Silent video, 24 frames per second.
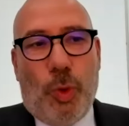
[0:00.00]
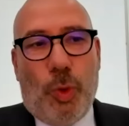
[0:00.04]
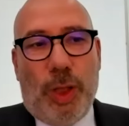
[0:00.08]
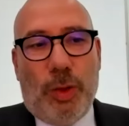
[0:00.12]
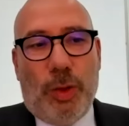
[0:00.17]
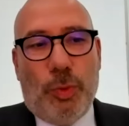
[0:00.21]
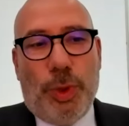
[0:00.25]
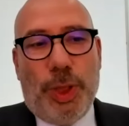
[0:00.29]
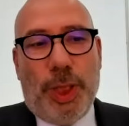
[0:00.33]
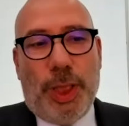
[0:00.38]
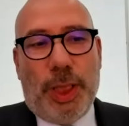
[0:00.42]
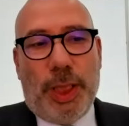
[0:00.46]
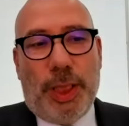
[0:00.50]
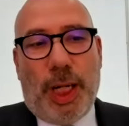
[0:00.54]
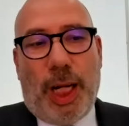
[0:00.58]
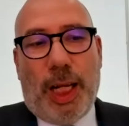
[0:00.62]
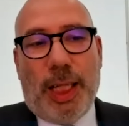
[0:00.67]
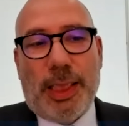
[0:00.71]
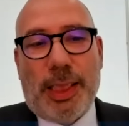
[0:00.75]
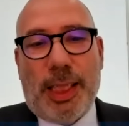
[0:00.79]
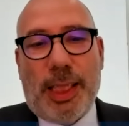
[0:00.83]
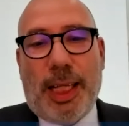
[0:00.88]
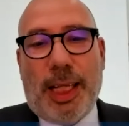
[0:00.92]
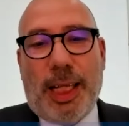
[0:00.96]
Well, we're
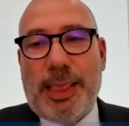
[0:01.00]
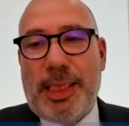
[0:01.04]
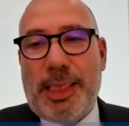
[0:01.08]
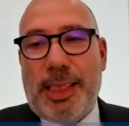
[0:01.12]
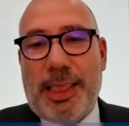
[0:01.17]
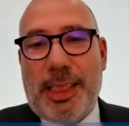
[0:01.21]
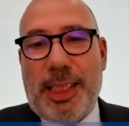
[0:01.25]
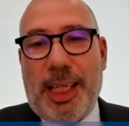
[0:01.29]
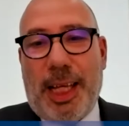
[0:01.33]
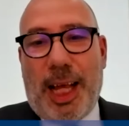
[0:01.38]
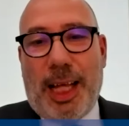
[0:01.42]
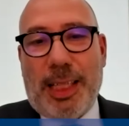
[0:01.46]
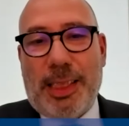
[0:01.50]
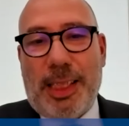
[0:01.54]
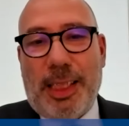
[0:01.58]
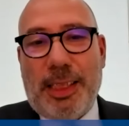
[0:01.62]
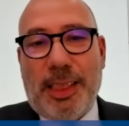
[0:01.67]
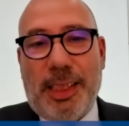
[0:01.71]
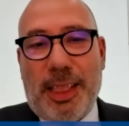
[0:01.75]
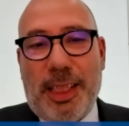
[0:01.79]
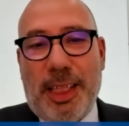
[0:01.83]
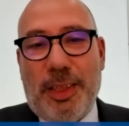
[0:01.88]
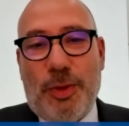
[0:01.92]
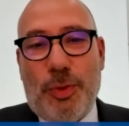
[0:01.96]
as as as I
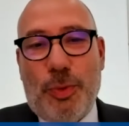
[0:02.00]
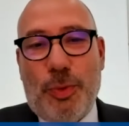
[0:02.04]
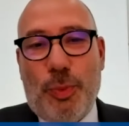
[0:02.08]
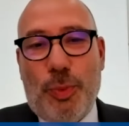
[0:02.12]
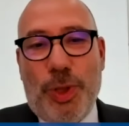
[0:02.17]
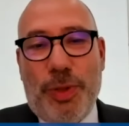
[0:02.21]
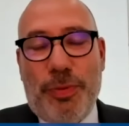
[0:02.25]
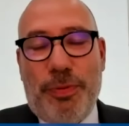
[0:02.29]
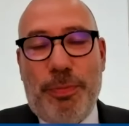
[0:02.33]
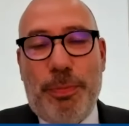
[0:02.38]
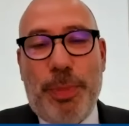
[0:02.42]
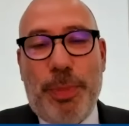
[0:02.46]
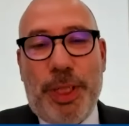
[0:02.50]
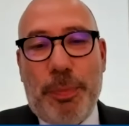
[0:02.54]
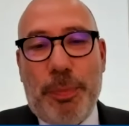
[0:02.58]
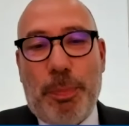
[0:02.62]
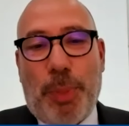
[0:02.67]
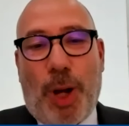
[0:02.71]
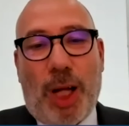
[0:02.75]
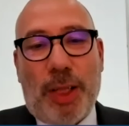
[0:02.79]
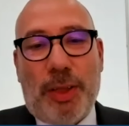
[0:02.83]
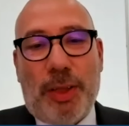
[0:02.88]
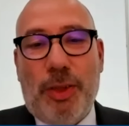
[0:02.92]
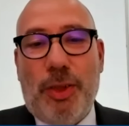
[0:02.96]
said, we've been
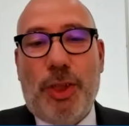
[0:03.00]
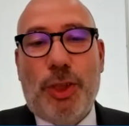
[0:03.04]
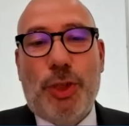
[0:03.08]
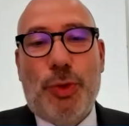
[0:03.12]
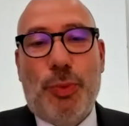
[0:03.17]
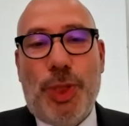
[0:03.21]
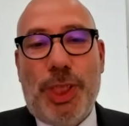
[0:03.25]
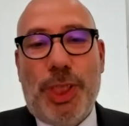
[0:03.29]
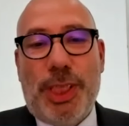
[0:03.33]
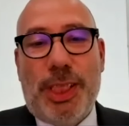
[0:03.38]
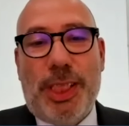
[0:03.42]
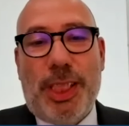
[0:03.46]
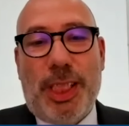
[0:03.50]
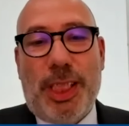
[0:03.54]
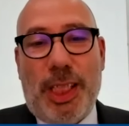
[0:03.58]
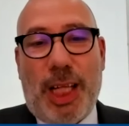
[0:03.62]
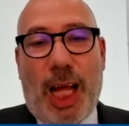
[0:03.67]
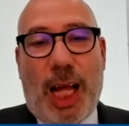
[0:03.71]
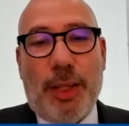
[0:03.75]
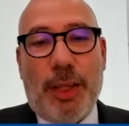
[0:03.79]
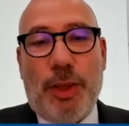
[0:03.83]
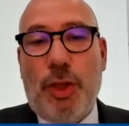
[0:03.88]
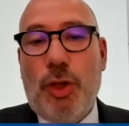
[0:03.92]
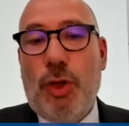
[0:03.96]
partners with uh,
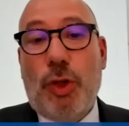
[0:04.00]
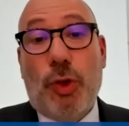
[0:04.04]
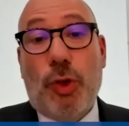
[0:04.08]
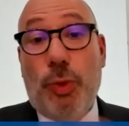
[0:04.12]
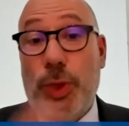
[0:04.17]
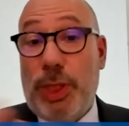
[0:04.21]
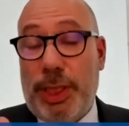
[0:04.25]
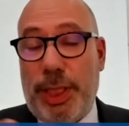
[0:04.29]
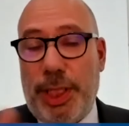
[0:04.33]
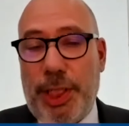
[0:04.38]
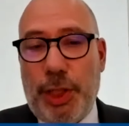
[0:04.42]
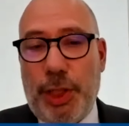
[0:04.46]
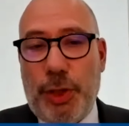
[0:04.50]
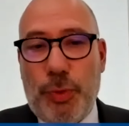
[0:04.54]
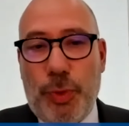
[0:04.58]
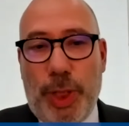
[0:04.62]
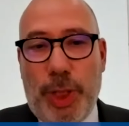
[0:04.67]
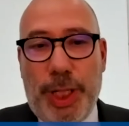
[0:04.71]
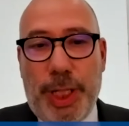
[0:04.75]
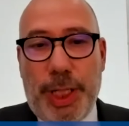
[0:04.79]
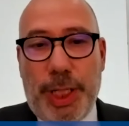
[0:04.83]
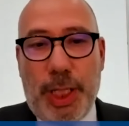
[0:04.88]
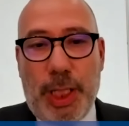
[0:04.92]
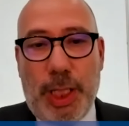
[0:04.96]
ADNOC, with the
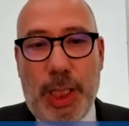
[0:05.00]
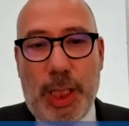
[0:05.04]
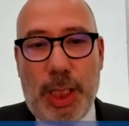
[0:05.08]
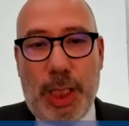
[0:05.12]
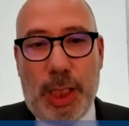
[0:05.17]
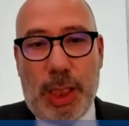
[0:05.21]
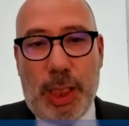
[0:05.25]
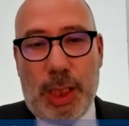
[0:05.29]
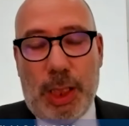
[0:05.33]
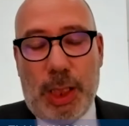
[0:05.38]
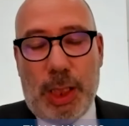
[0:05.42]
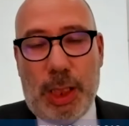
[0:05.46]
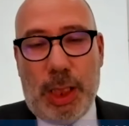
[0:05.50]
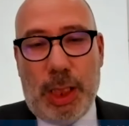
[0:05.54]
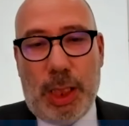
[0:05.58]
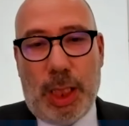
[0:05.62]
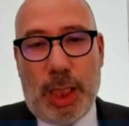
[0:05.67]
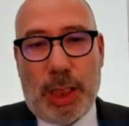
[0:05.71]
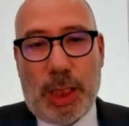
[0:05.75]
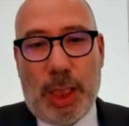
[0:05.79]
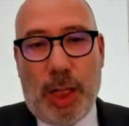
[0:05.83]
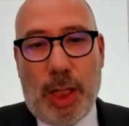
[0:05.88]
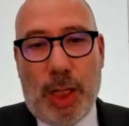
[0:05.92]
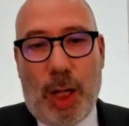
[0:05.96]
UAE uh,
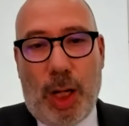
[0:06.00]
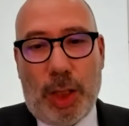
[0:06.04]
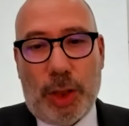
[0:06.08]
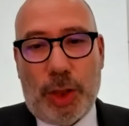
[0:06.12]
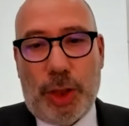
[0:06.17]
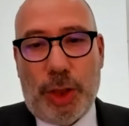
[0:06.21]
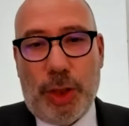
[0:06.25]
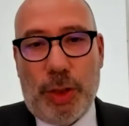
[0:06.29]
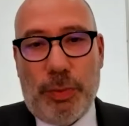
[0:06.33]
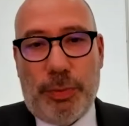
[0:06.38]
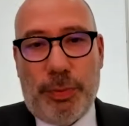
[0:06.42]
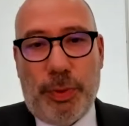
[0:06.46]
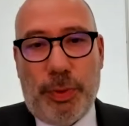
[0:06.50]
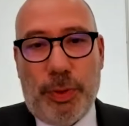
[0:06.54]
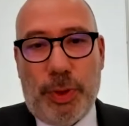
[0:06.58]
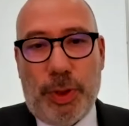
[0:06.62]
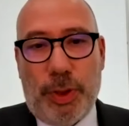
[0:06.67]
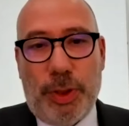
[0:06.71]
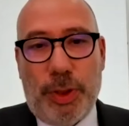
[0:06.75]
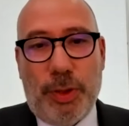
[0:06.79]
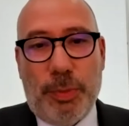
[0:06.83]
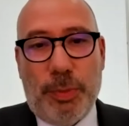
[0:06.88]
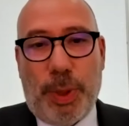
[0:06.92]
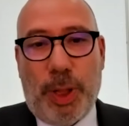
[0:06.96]
at large uh,
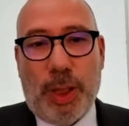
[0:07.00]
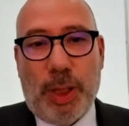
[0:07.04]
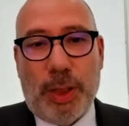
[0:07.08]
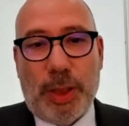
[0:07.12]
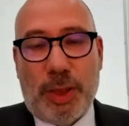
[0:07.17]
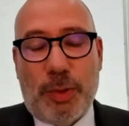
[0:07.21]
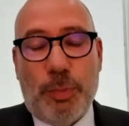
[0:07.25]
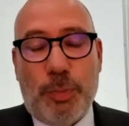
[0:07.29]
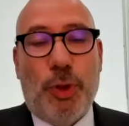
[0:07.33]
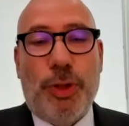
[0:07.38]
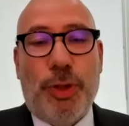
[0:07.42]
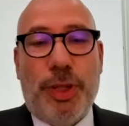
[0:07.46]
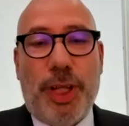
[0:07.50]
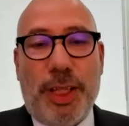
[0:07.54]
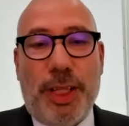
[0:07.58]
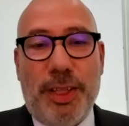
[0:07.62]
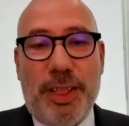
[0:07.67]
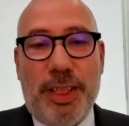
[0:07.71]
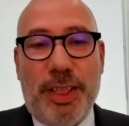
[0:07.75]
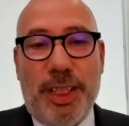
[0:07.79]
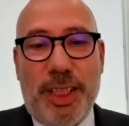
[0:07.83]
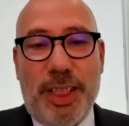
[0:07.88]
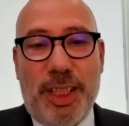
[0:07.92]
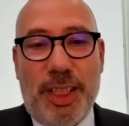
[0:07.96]
for the past more
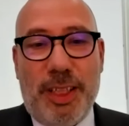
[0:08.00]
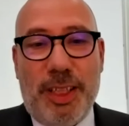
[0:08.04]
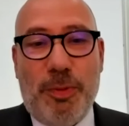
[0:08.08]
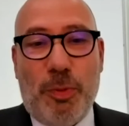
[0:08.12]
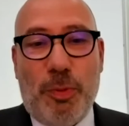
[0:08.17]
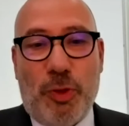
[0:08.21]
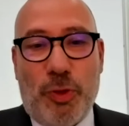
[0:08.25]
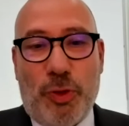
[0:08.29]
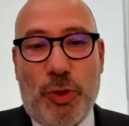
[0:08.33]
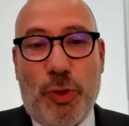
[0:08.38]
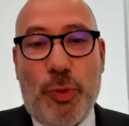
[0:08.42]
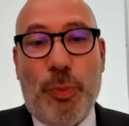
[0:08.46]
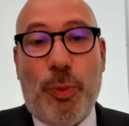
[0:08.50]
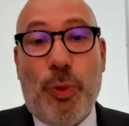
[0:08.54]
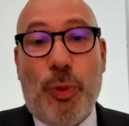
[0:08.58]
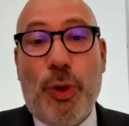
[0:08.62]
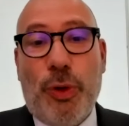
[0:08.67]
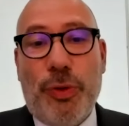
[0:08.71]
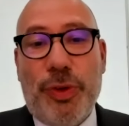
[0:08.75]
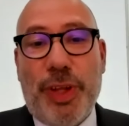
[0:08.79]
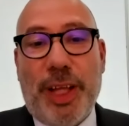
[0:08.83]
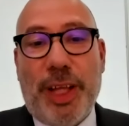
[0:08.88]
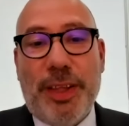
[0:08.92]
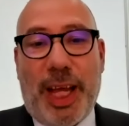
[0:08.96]
than for uh,
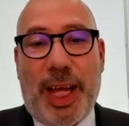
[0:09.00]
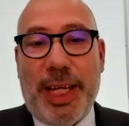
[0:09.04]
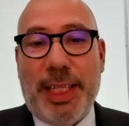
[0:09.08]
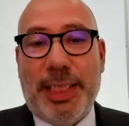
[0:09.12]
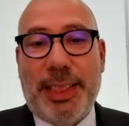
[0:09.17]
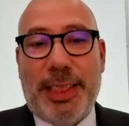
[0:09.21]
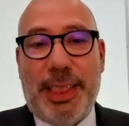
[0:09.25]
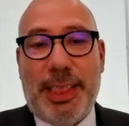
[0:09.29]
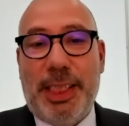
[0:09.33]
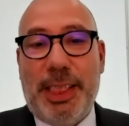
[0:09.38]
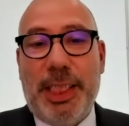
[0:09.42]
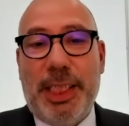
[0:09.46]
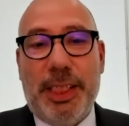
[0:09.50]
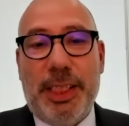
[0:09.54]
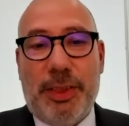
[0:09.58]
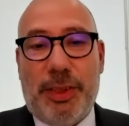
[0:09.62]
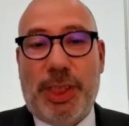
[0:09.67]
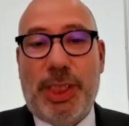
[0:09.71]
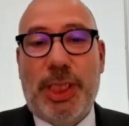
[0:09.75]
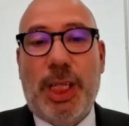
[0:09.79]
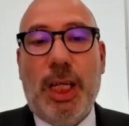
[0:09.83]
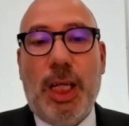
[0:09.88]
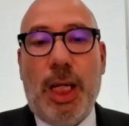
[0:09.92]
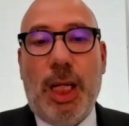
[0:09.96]
more than 80
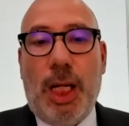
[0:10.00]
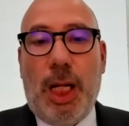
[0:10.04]
years.